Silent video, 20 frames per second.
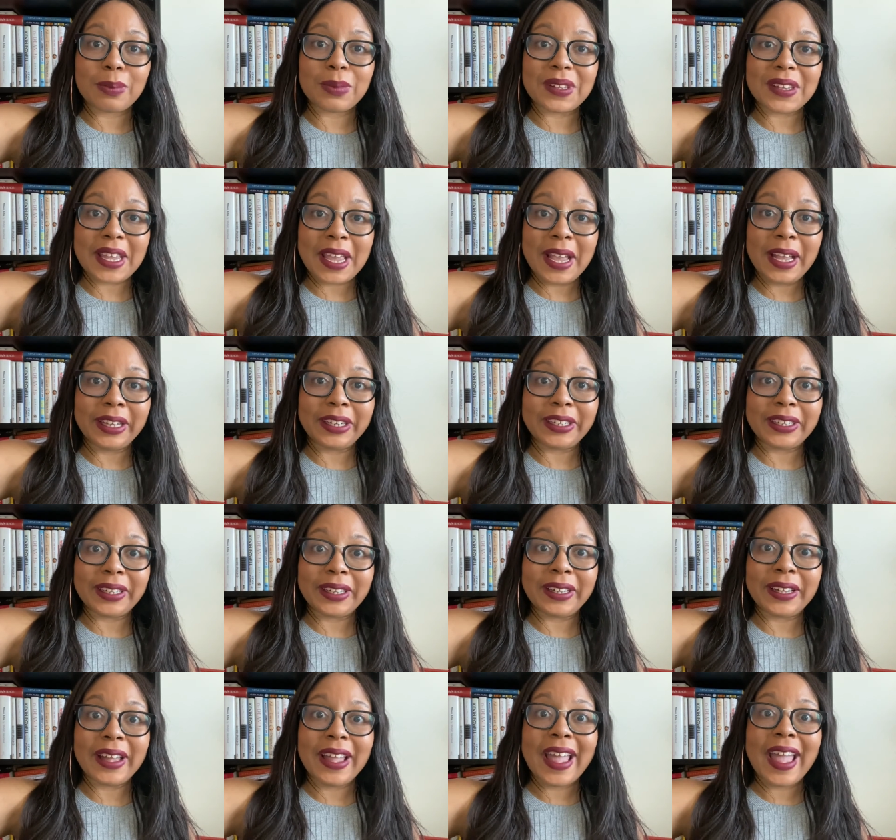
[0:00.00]
to
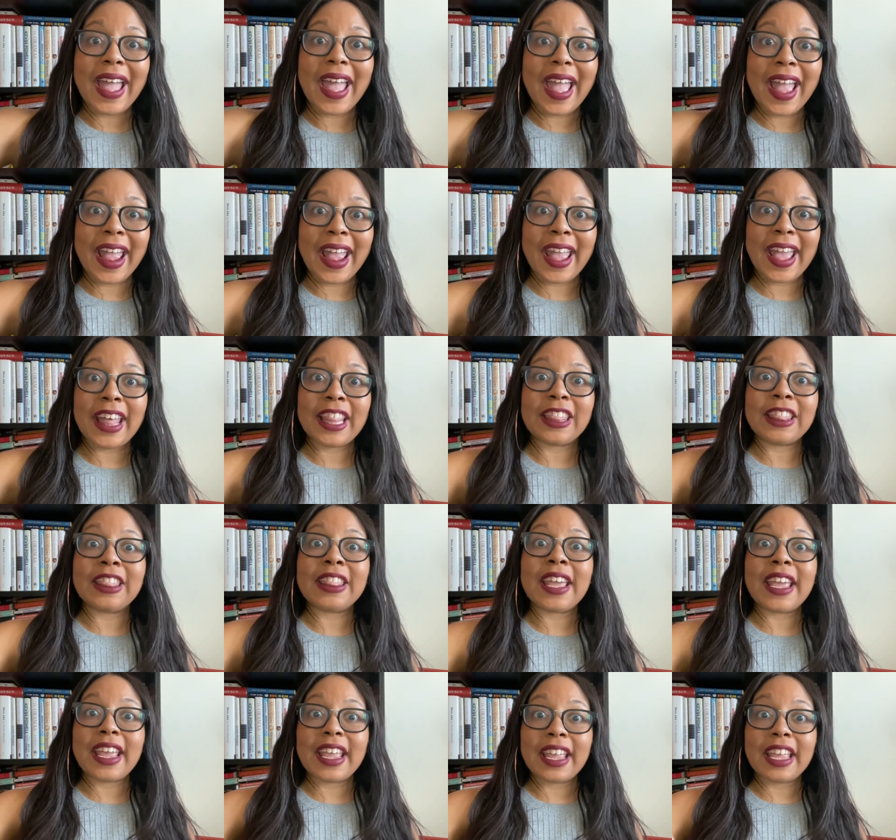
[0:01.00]
Canada and
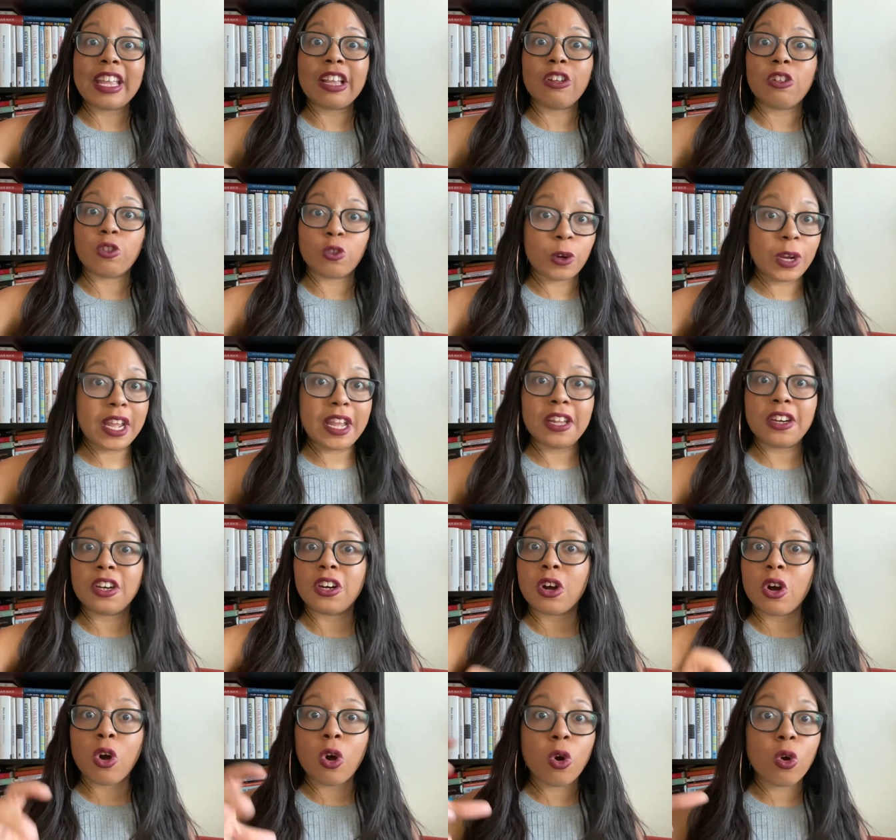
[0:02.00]
they created a
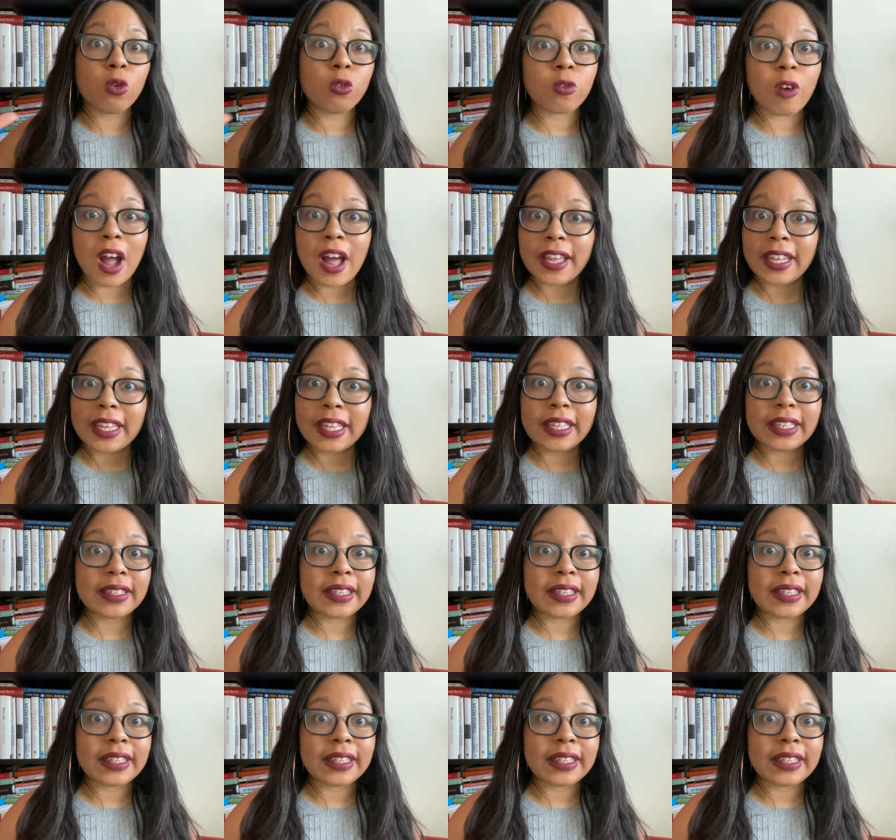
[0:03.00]
whole riot.